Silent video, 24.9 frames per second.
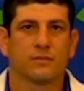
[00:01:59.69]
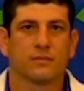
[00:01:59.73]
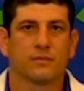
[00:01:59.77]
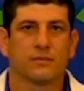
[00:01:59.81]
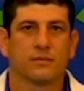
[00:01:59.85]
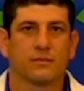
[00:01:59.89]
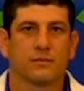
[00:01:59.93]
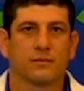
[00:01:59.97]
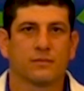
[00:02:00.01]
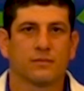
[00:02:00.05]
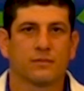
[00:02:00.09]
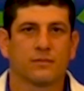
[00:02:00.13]

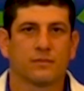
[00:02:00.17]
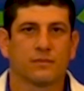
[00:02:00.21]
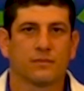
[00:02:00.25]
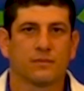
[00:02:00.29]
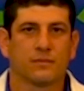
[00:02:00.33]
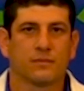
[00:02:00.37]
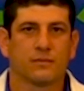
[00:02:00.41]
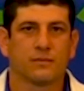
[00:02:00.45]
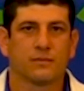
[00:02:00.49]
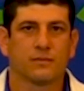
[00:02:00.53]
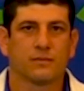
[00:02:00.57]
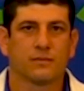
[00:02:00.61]

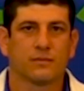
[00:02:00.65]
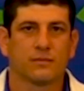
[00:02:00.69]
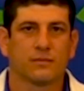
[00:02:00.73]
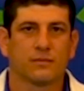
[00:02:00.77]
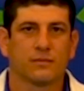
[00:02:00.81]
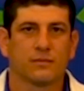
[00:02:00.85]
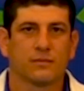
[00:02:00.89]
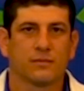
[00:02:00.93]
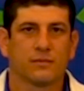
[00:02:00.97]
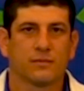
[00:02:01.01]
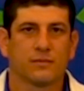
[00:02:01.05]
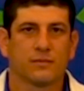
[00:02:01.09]

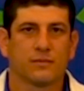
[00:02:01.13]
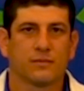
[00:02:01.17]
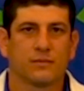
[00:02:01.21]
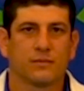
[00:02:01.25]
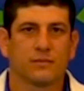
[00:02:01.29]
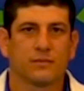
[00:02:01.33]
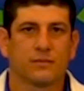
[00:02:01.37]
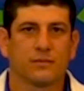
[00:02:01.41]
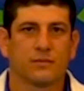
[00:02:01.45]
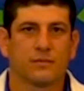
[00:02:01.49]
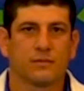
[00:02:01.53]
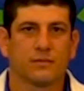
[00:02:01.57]

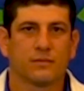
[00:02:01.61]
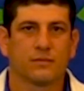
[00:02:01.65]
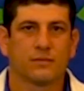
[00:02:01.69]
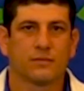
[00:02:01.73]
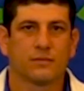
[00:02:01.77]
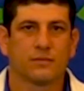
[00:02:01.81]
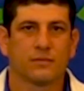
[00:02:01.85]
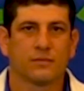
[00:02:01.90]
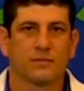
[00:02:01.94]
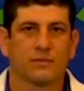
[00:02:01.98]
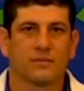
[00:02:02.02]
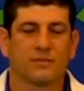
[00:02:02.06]

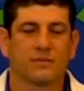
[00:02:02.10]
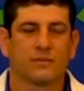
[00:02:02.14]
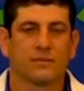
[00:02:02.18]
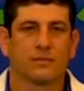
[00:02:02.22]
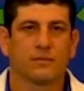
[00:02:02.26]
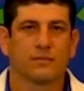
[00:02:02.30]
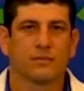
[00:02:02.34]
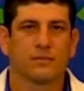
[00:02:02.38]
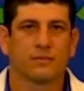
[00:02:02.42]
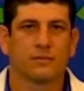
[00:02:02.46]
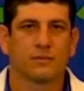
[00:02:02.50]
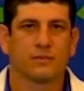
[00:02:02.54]

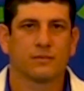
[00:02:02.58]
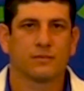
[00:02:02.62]
(silent)